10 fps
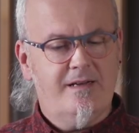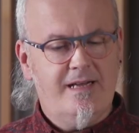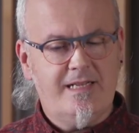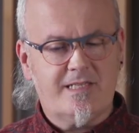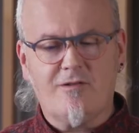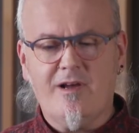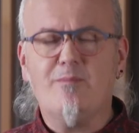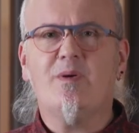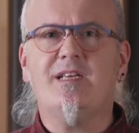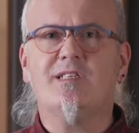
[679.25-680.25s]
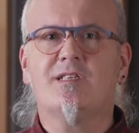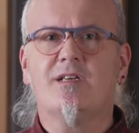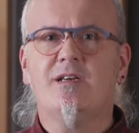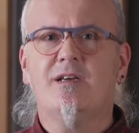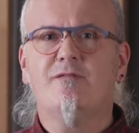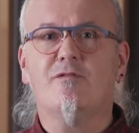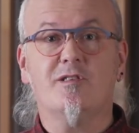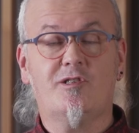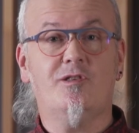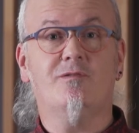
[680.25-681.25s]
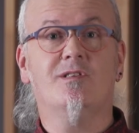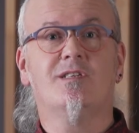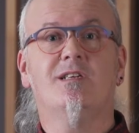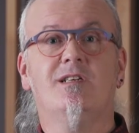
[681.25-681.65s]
It's a great piece for a student